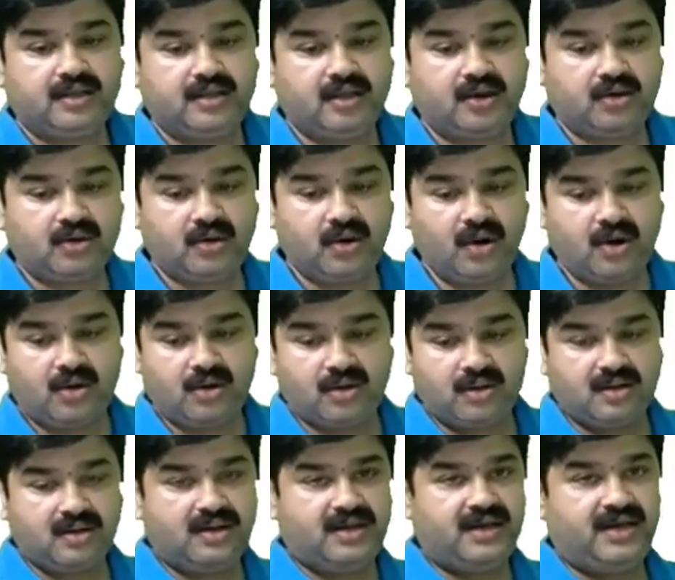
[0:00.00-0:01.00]
The
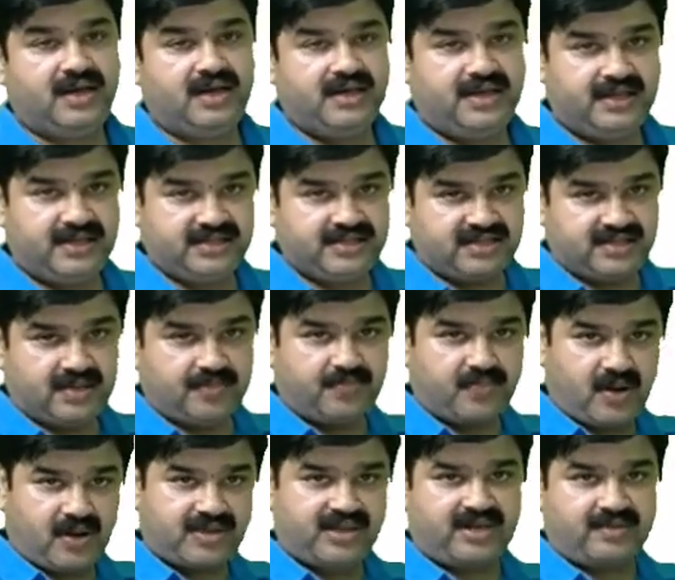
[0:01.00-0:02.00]
core is the
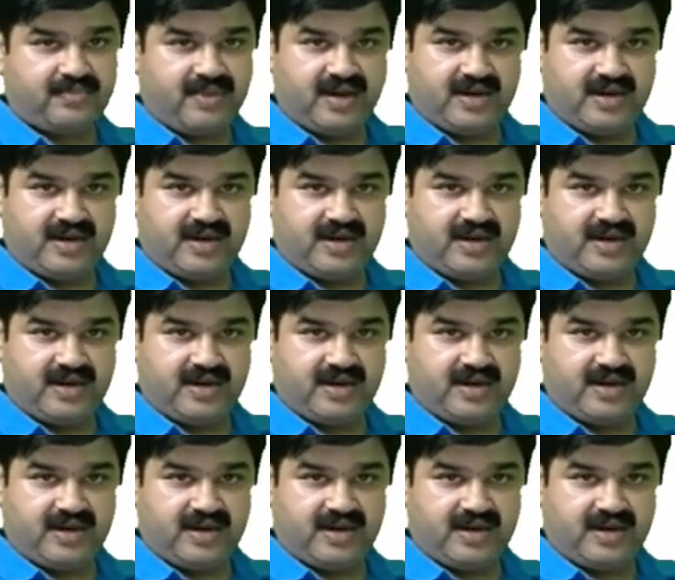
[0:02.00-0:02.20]
project